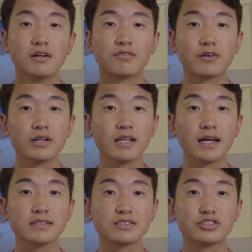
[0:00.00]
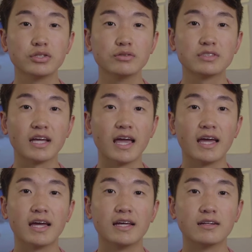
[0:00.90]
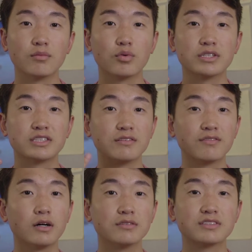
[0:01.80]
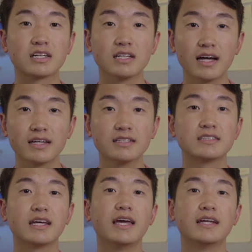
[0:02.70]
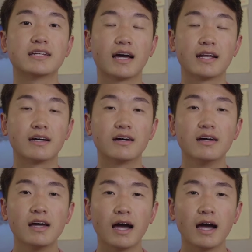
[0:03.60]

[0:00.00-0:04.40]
freelance shoots and which involves clients and kind of